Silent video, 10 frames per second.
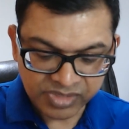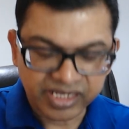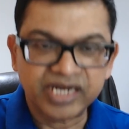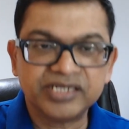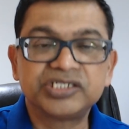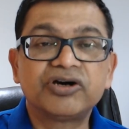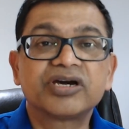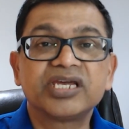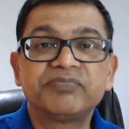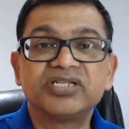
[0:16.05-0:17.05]
and he's
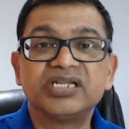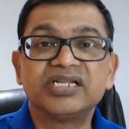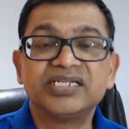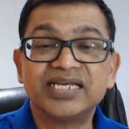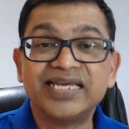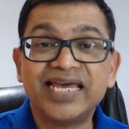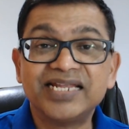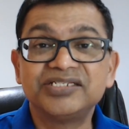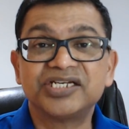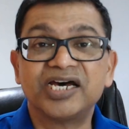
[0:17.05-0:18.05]
talking about the
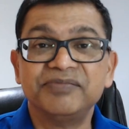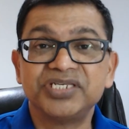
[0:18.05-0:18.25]
end times.